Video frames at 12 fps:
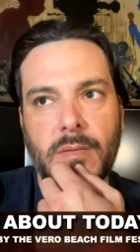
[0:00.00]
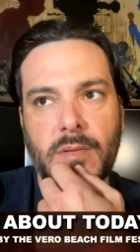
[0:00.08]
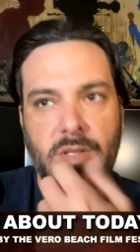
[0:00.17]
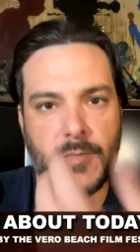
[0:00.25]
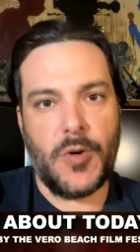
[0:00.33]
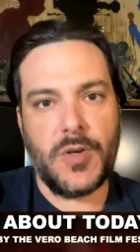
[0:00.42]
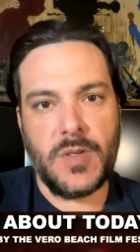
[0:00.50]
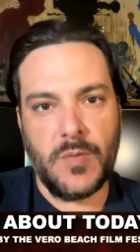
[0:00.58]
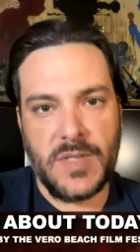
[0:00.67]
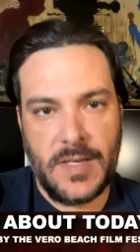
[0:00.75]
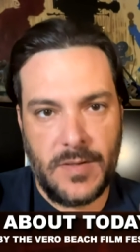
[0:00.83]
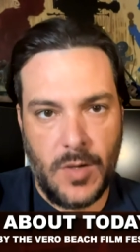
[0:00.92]
this person
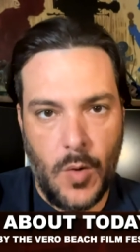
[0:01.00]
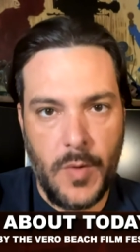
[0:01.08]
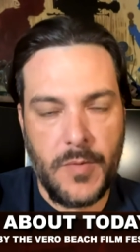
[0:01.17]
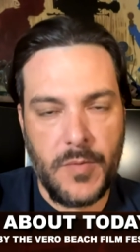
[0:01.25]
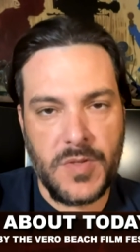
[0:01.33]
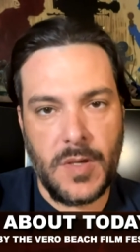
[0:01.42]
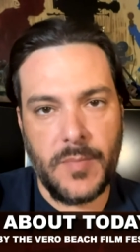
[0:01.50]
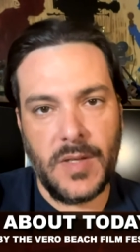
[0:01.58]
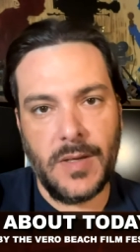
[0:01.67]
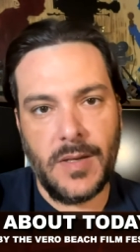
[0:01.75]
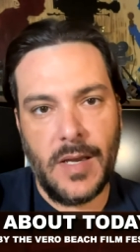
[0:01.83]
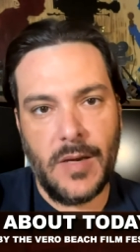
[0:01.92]
was going through
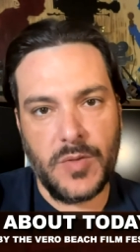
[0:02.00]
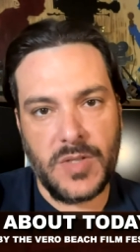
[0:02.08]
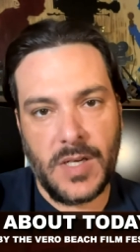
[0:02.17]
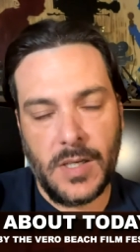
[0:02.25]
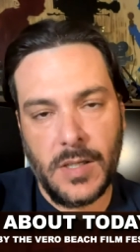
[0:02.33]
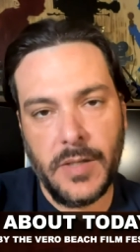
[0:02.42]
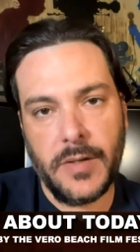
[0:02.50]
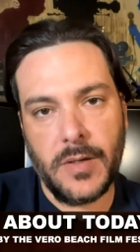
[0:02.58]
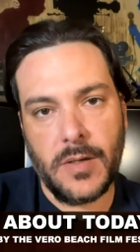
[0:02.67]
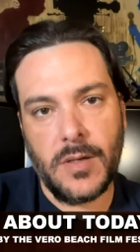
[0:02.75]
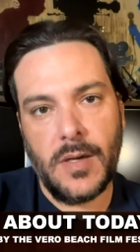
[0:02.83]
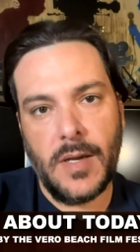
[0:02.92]
something and it was
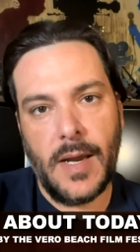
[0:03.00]
clear,